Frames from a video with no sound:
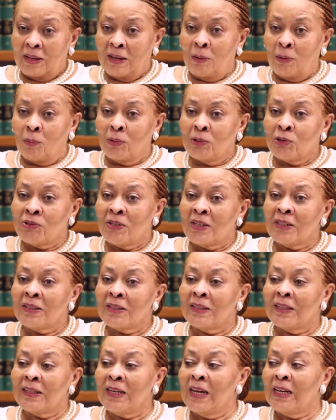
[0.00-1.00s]
It was
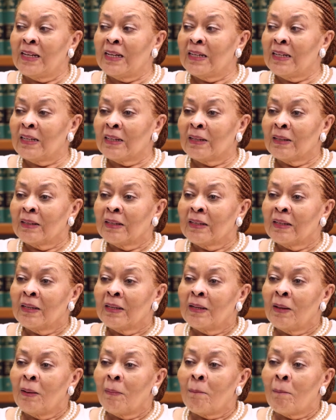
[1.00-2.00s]
just getting
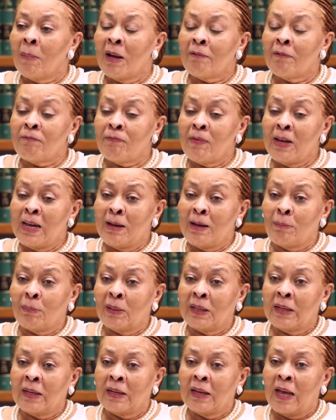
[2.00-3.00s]
my
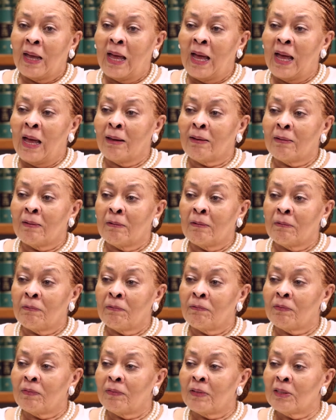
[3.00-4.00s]
family out of
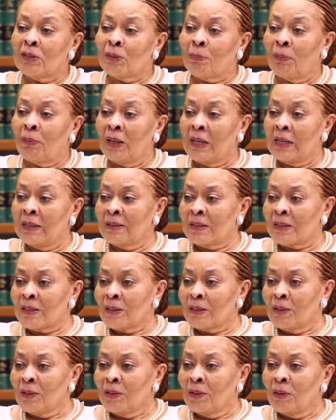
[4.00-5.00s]
this
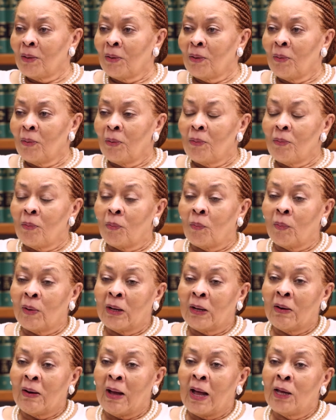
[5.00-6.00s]
place
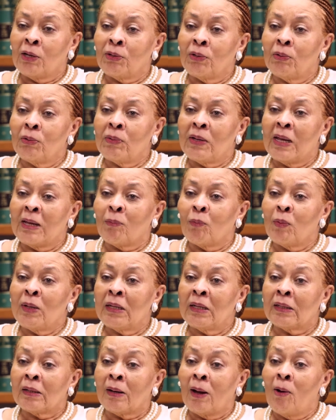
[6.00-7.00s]
where I knew that we
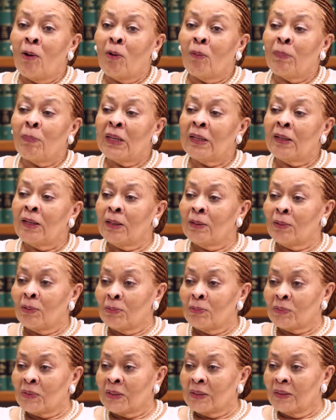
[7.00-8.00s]
could all be
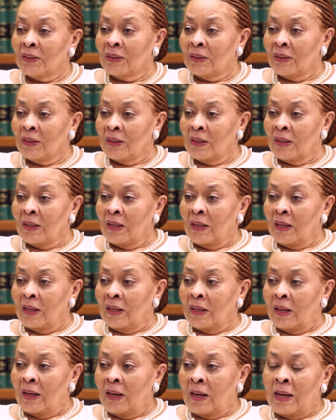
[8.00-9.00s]
killed
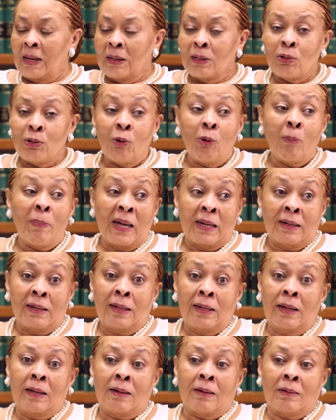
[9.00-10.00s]
and nobody
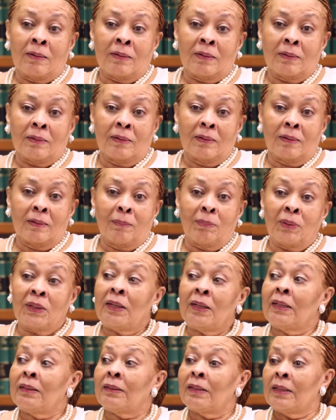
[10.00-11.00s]
cared,
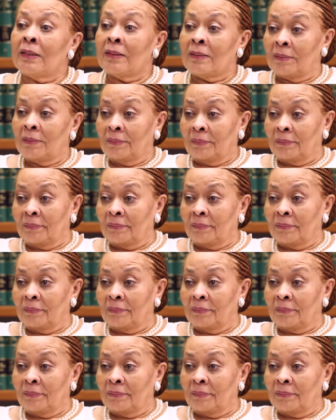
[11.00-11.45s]
but he did.